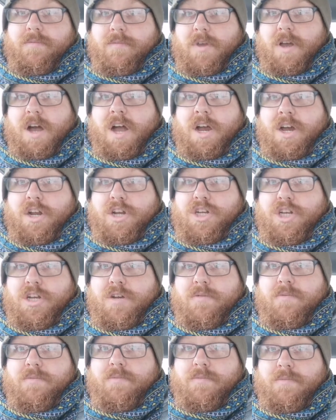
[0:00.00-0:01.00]
I'm going to shoot.
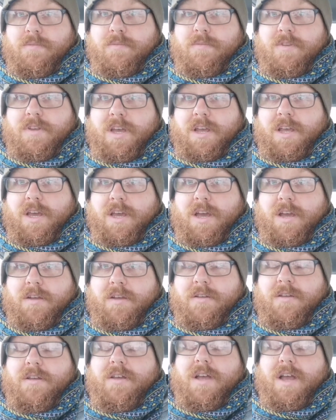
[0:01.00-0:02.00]
Take care.
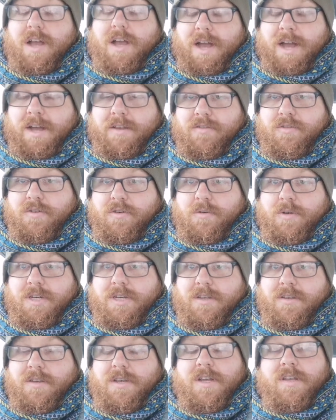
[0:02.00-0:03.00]
As
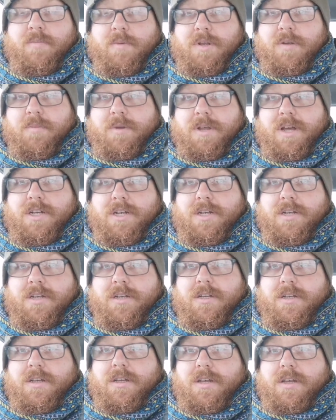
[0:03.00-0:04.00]
always, it's been a pleasure.
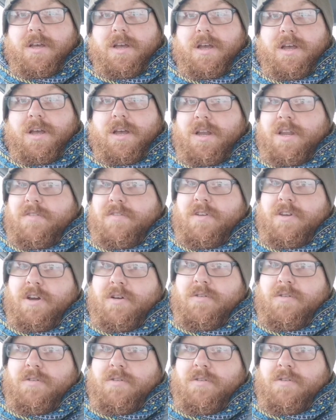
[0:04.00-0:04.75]
And if you don't